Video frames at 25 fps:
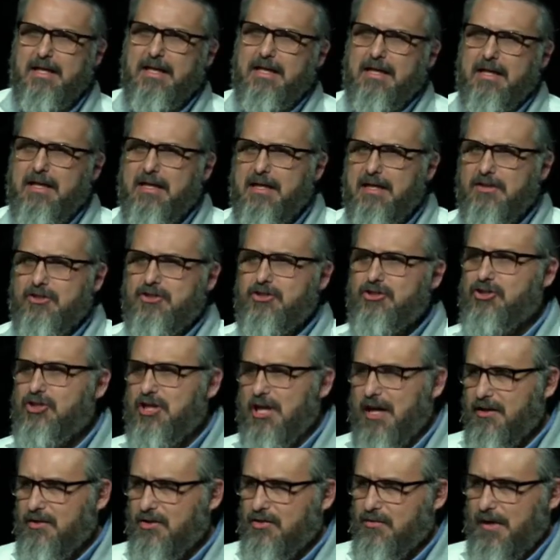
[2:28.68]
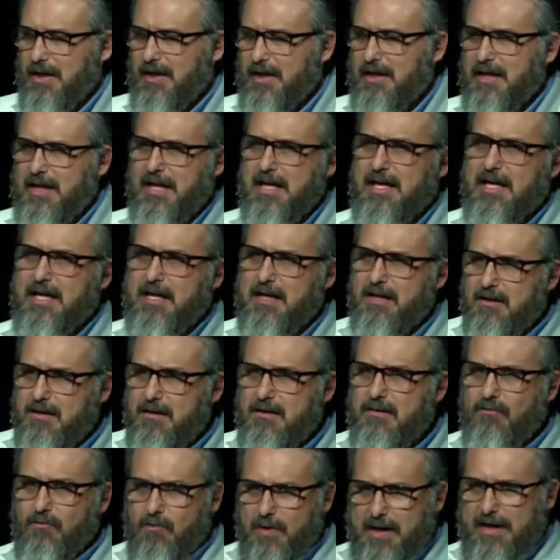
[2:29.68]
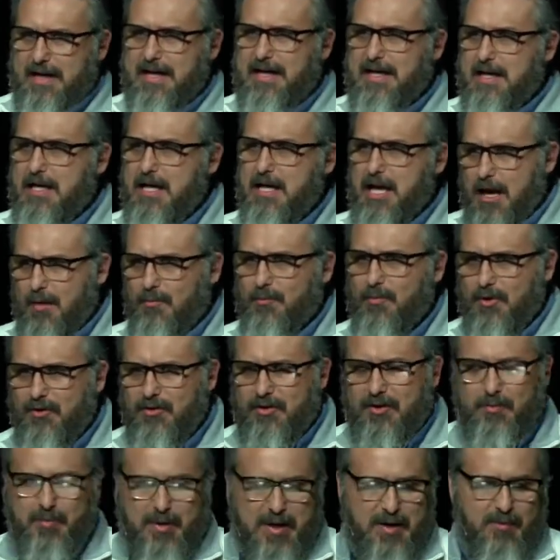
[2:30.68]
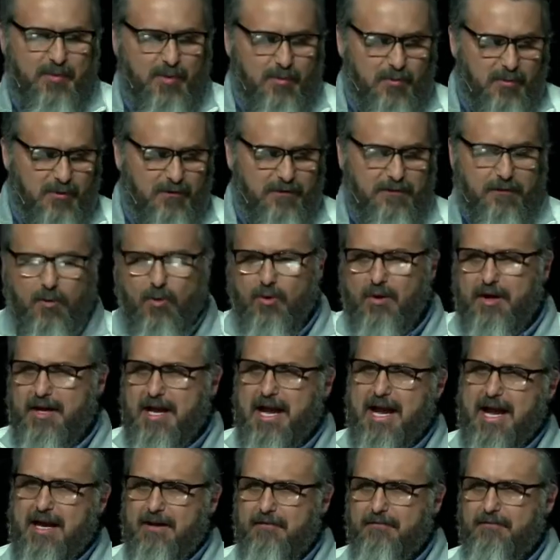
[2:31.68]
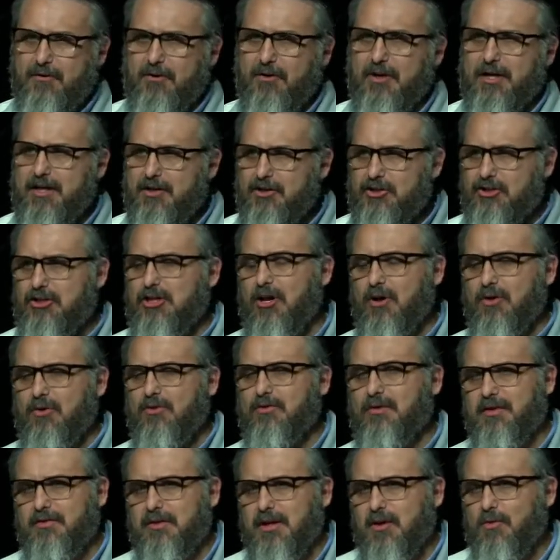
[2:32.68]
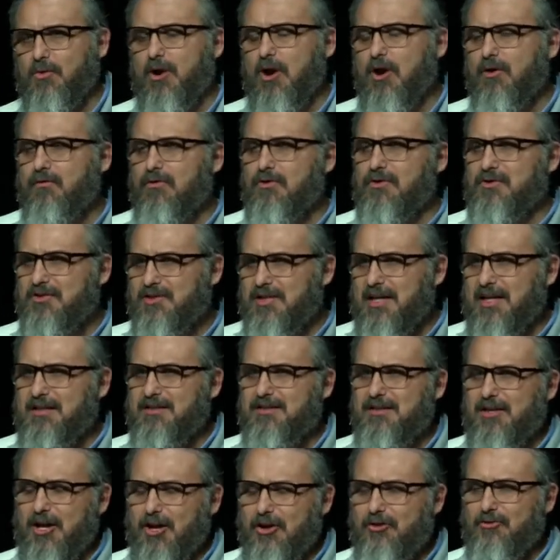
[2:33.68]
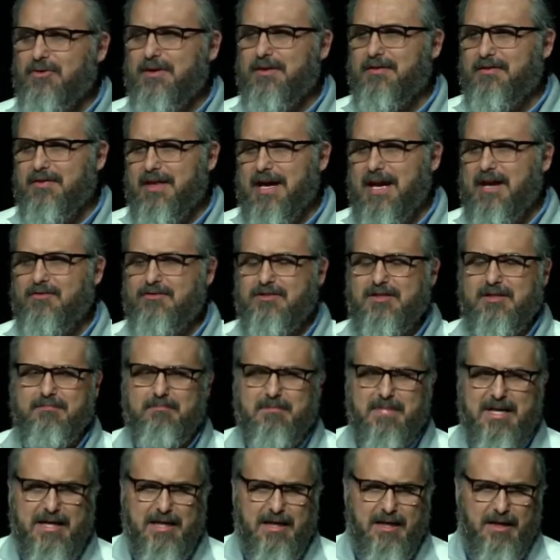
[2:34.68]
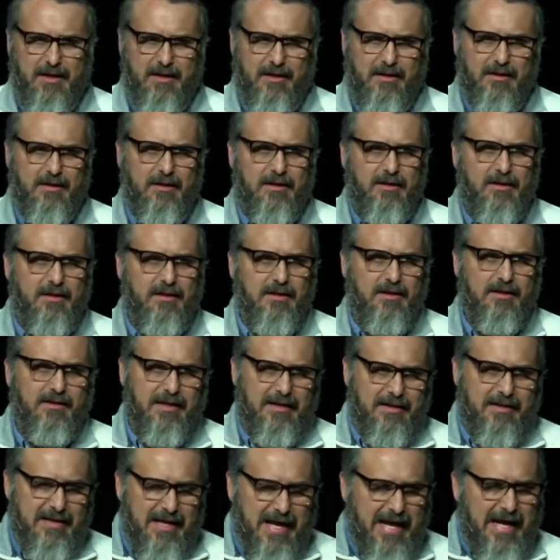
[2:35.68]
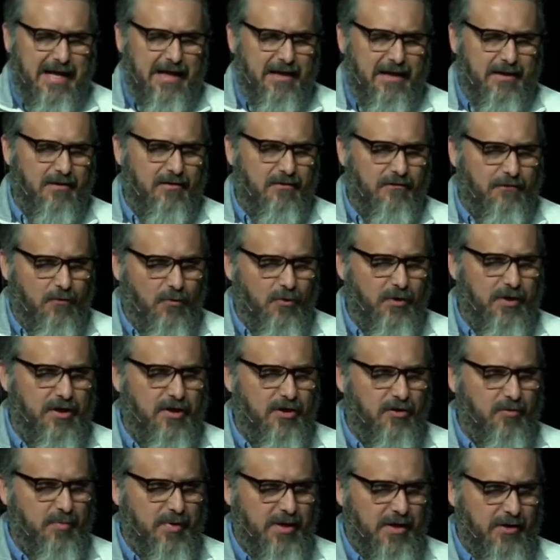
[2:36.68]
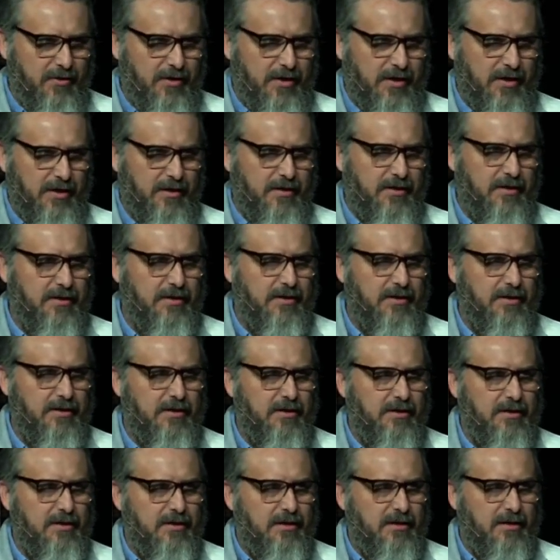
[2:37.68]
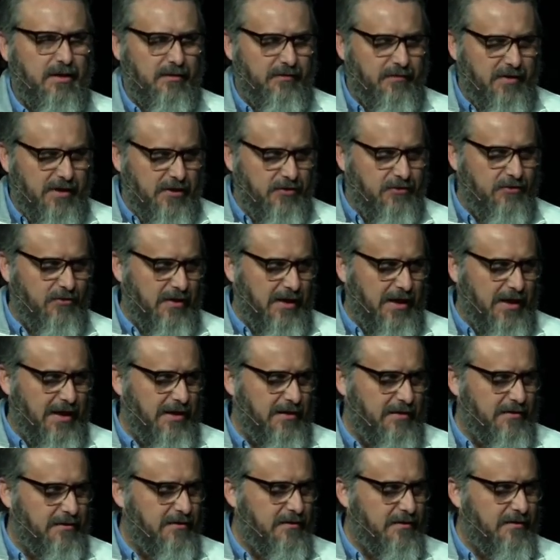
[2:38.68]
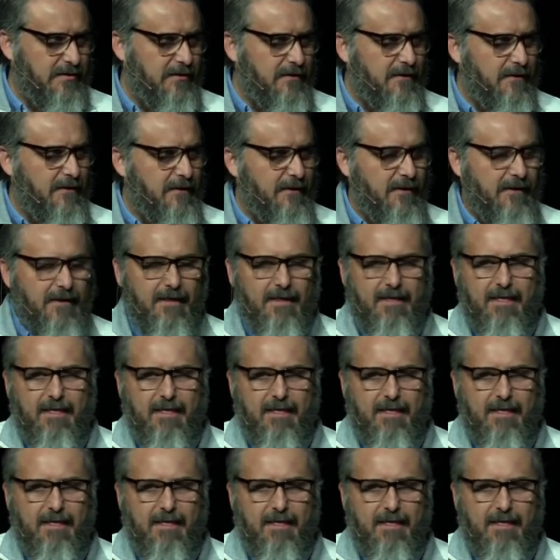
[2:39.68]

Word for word: And in his judgment, he, when he numbered the people before and after, it showed that there were over 600,000 men that died in a 40 year period of the Israelites.